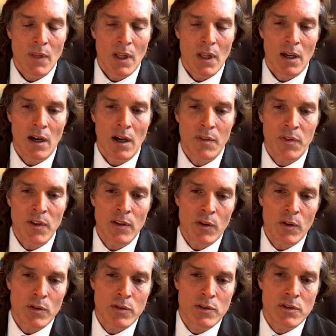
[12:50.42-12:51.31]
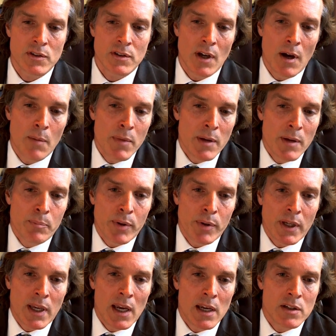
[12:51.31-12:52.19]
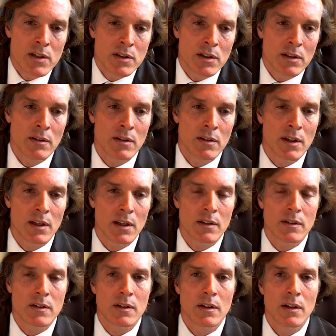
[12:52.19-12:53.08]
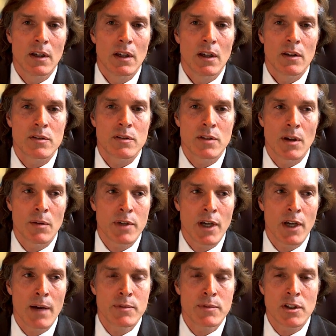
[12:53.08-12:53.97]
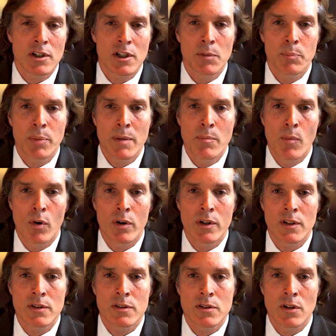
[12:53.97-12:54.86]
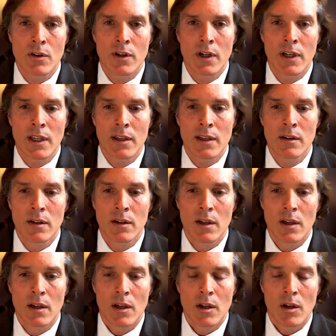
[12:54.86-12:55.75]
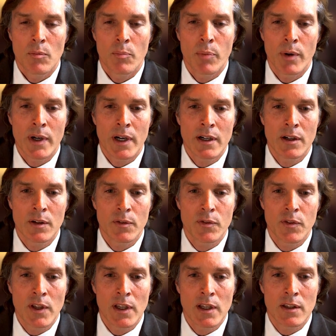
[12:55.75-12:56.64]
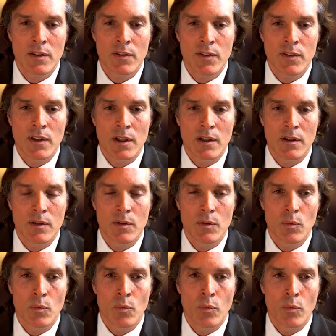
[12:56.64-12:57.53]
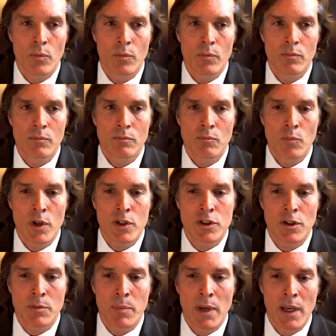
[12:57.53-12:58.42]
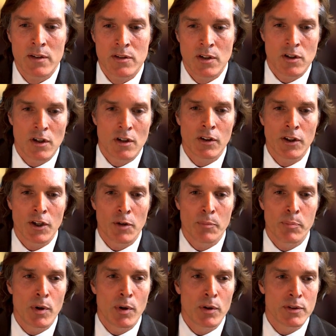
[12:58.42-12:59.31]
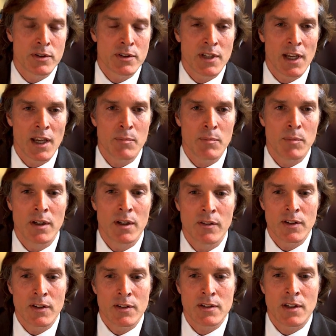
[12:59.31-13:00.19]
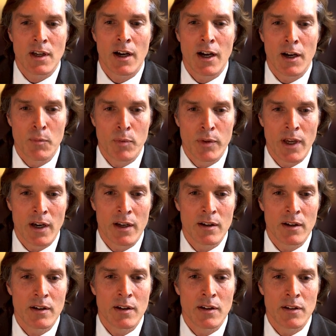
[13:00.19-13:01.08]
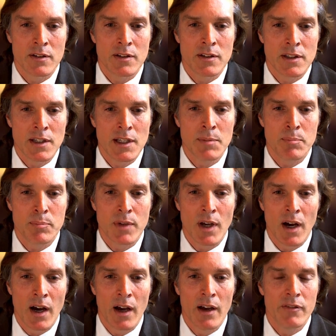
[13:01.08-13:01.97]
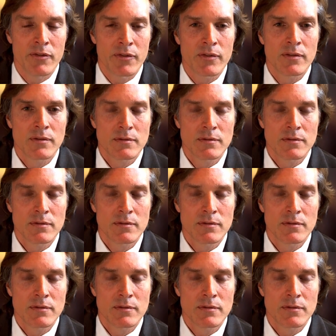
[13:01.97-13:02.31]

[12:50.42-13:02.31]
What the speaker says: I think there's some implication that sometimes it could be more discerning, but I don't think that we should make such a clear, bold statement time without a deep dive.